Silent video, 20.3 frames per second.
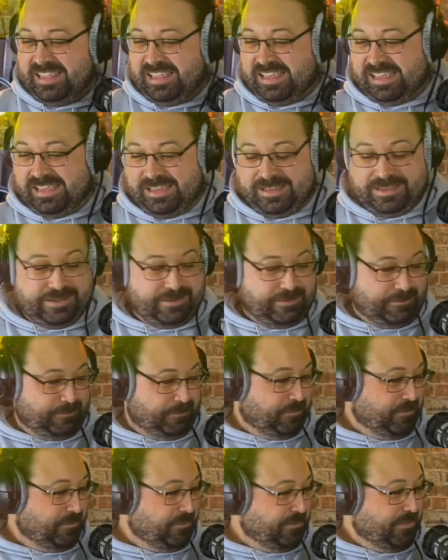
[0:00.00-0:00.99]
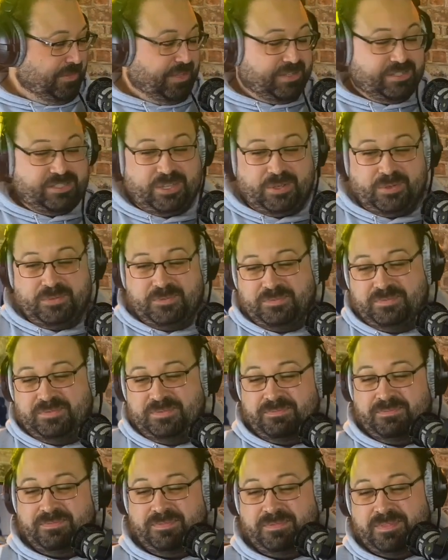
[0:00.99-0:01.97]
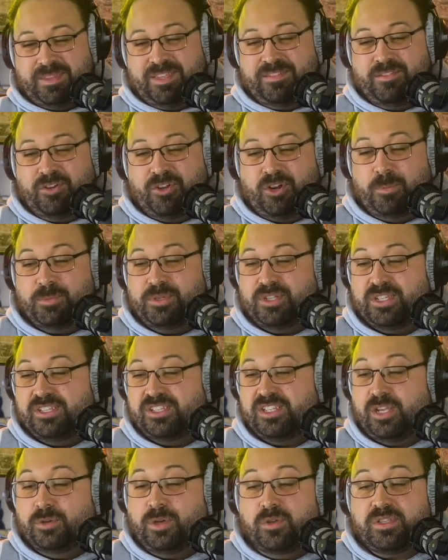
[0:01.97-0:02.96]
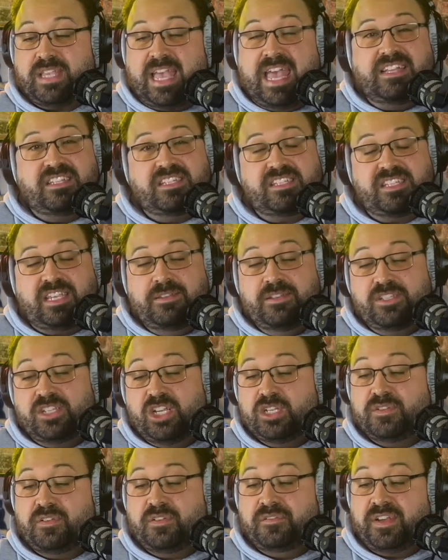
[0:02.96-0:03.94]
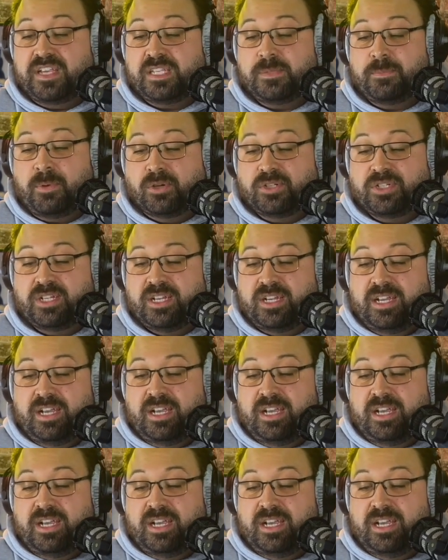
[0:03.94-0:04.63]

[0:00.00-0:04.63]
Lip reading: So you've got options. So go to Etsy, search for Festpod.